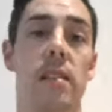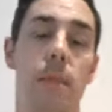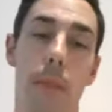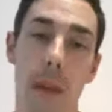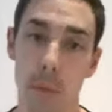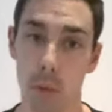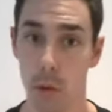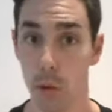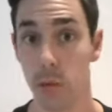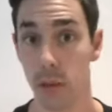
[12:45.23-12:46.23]
Some people
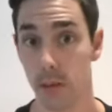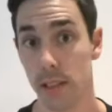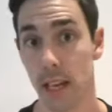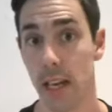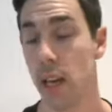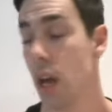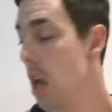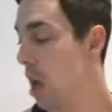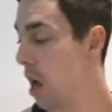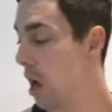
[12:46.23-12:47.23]
will also see
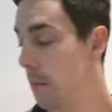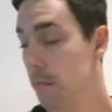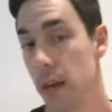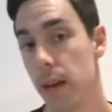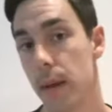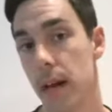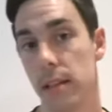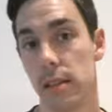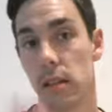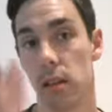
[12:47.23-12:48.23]
him
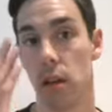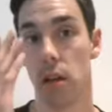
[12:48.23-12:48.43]
as,